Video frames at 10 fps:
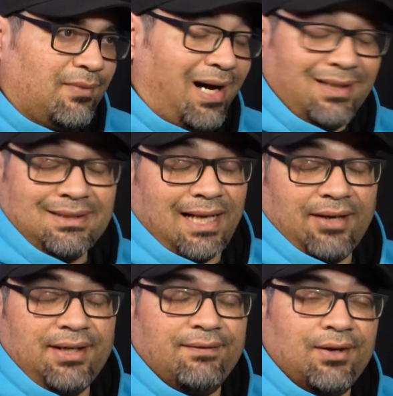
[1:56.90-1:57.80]
honestly I
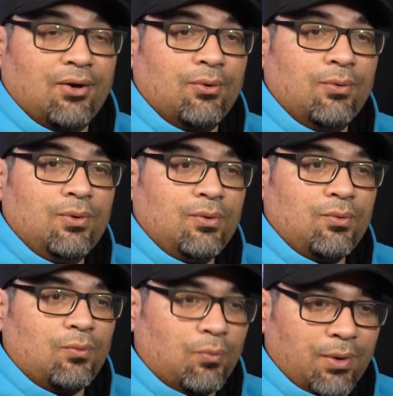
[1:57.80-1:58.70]
don't even know
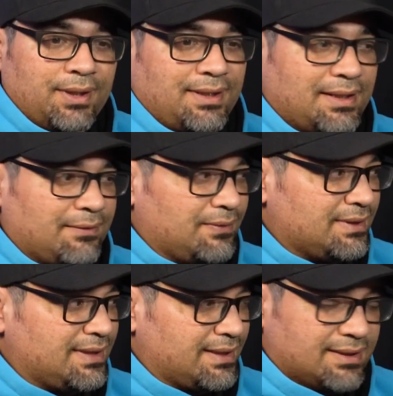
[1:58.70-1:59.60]
what the
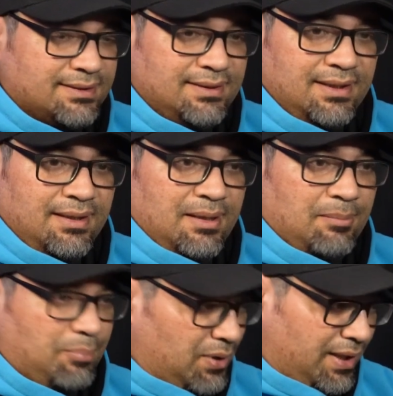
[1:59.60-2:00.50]
difference is,
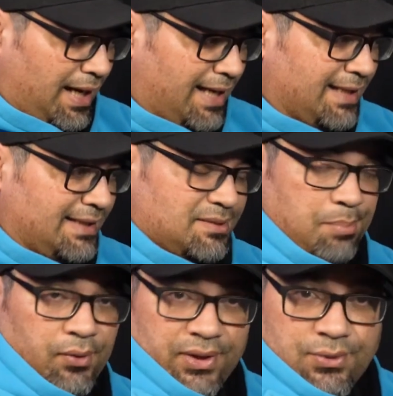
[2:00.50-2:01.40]
but I get this
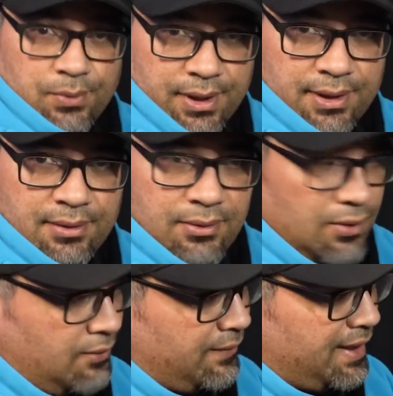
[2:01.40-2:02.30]
bonus one
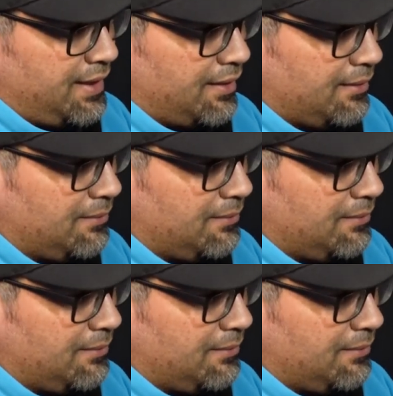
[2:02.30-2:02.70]
over here,